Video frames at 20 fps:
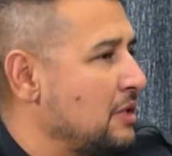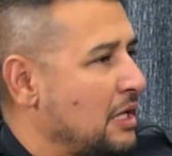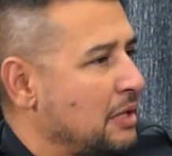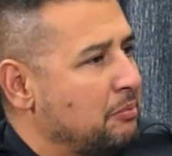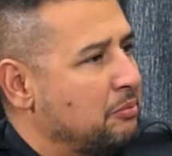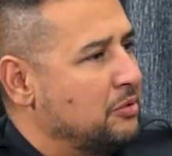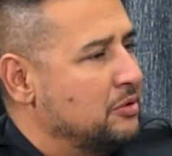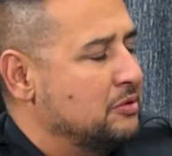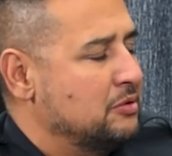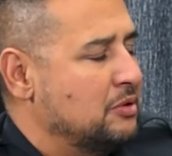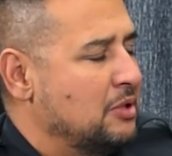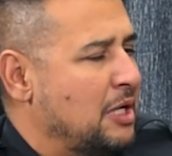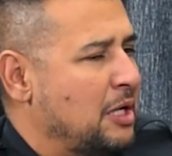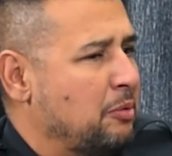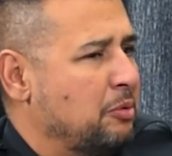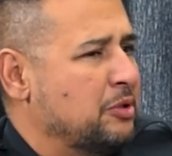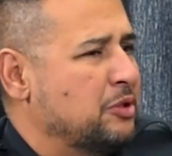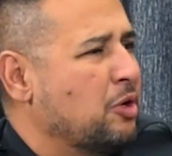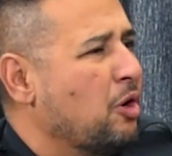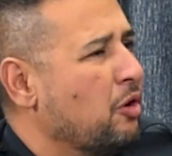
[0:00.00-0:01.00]
I
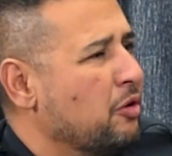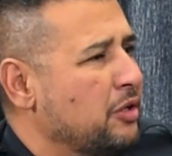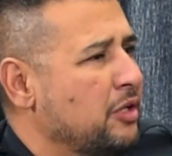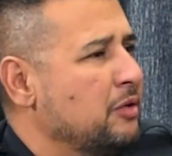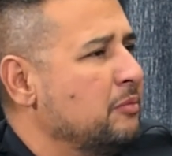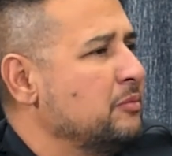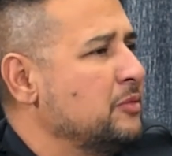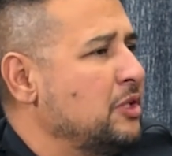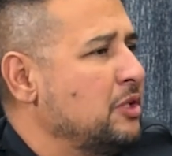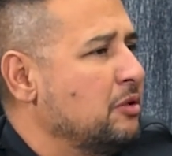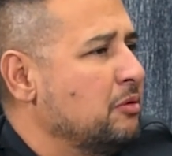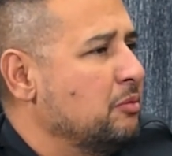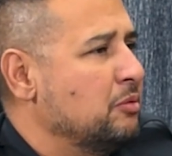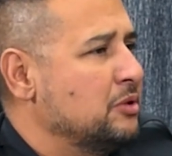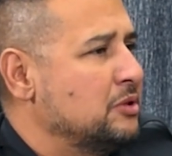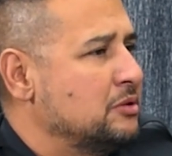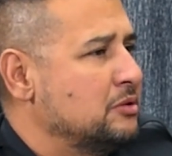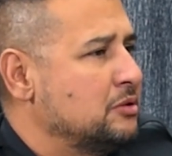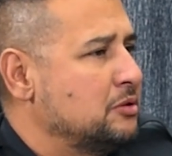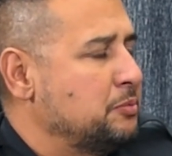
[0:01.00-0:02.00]
would call them,
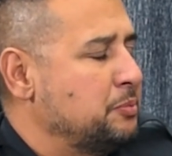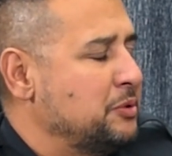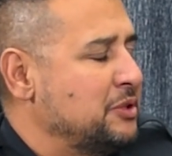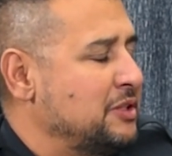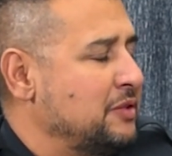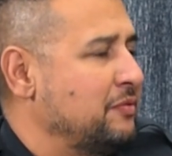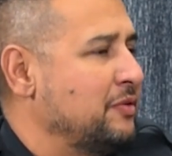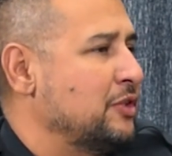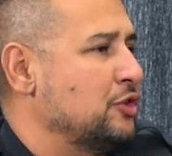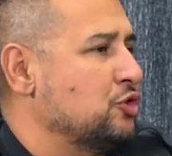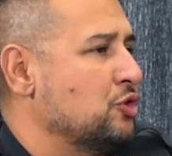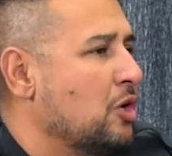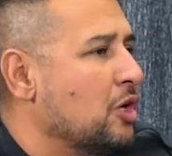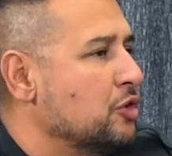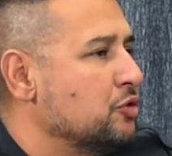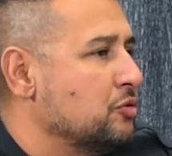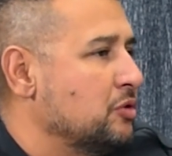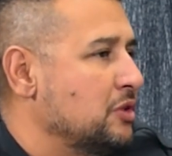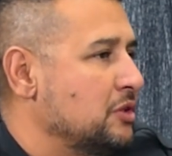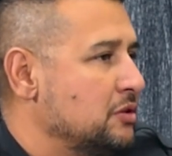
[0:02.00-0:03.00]
with specific
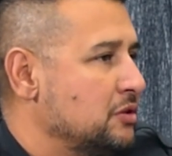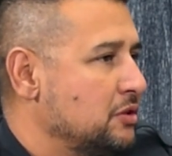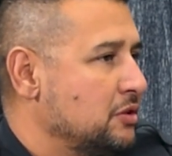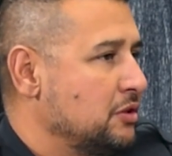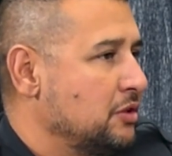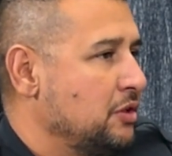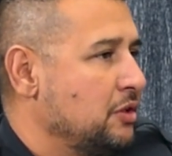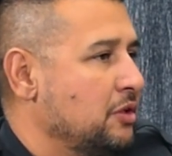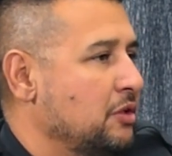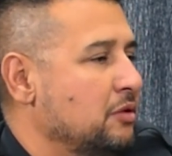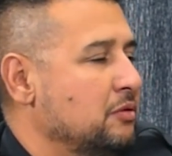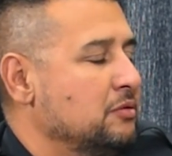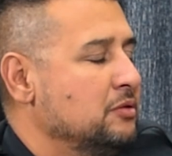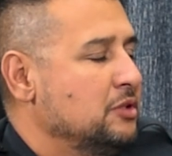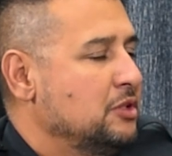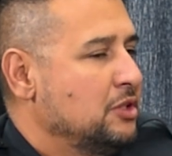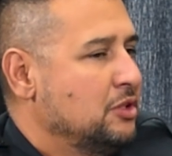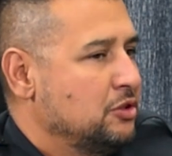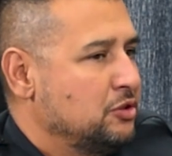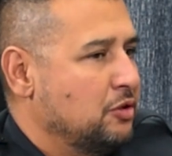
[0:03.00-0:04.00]
genres.
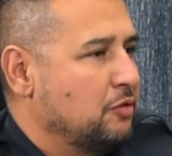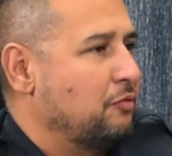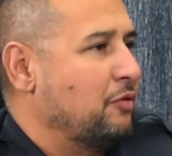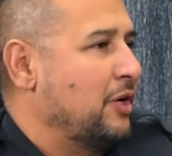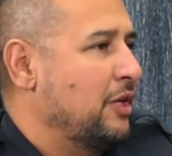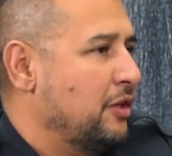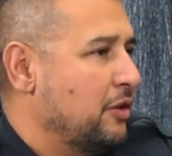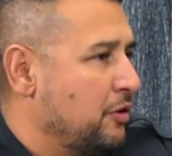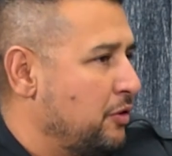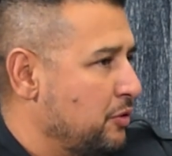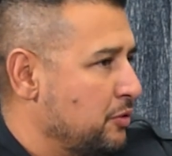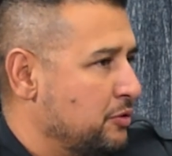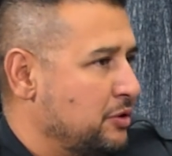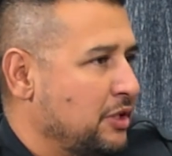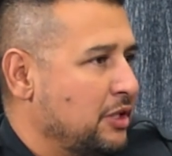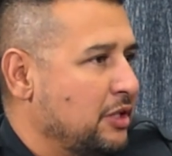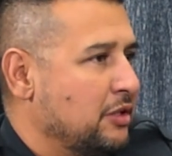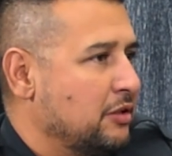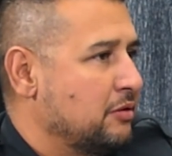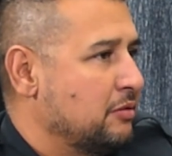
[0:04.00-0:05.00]
So Friday the
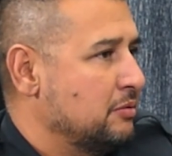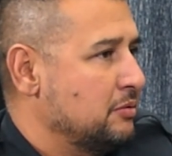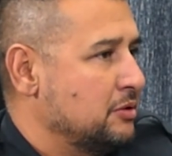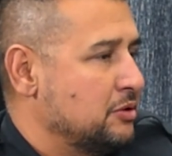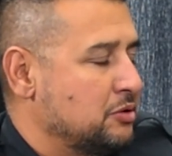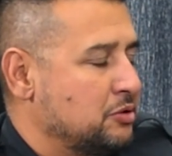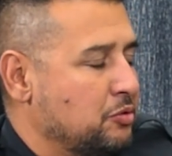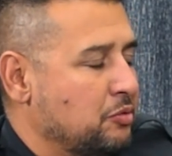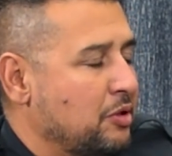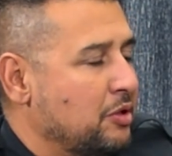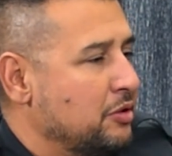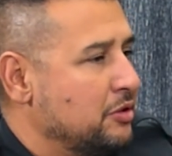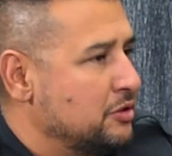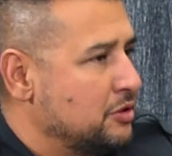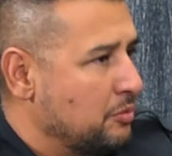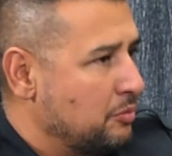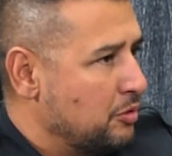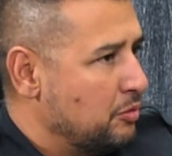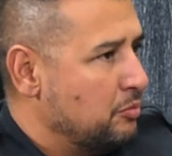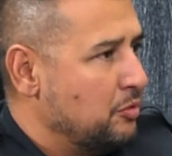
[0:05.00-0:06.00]
13th is surrounding
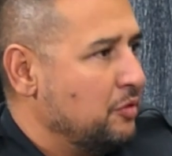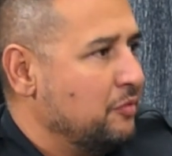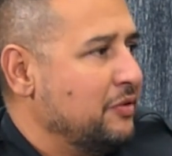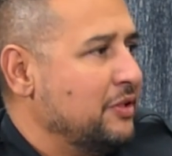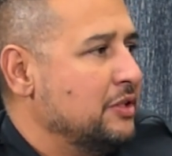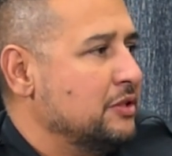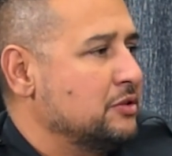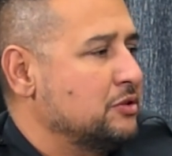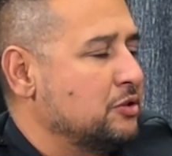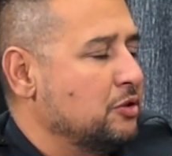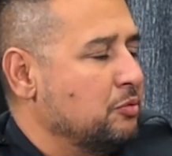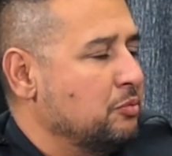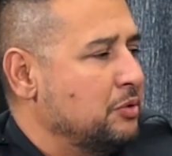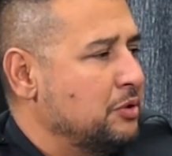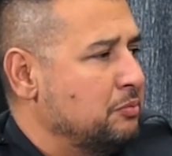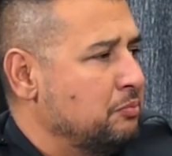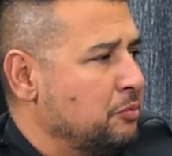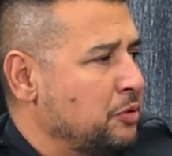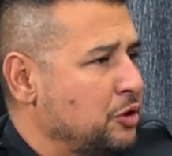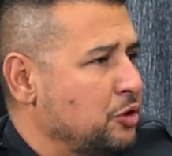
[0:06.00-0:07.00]
some of the movies. So
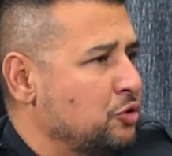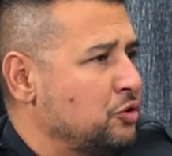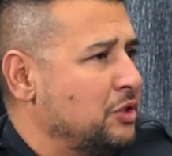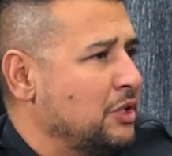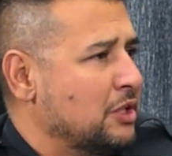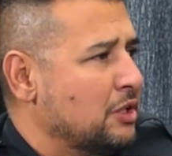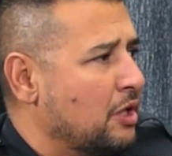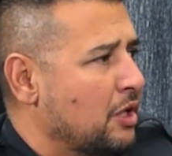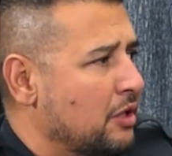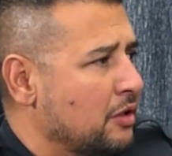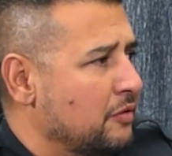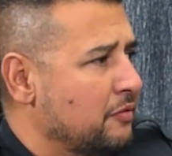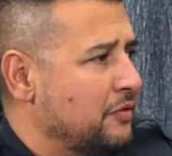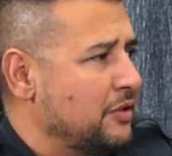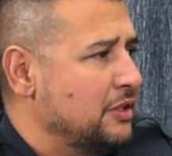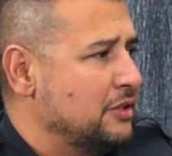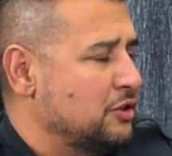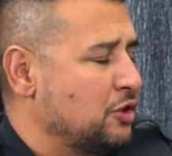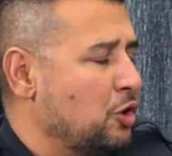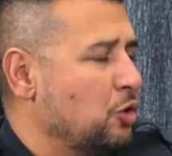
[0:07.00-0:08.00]
we do see a lot of
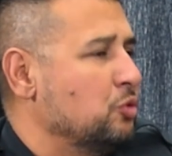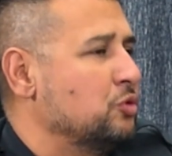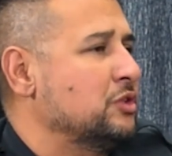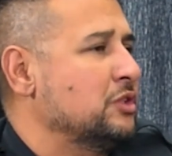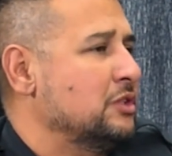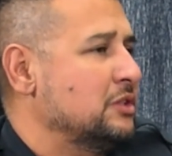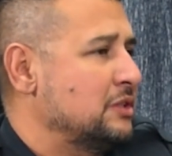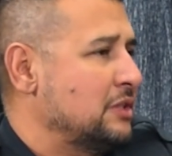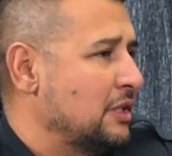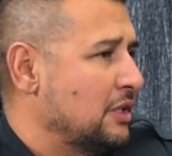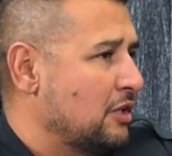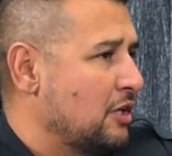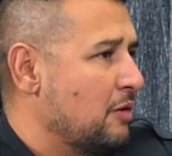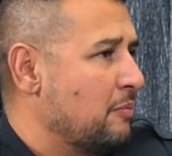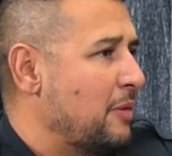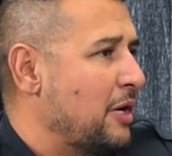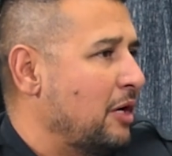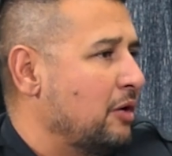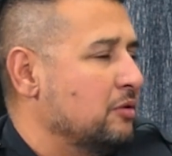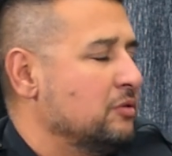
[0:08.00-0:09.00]
these hoaxes that
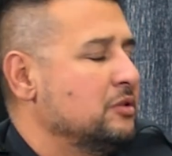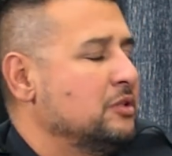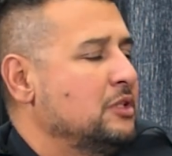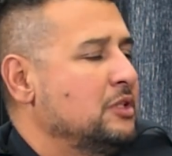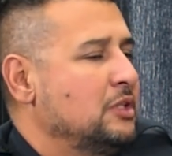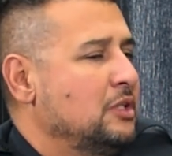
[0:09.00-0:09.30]
come out.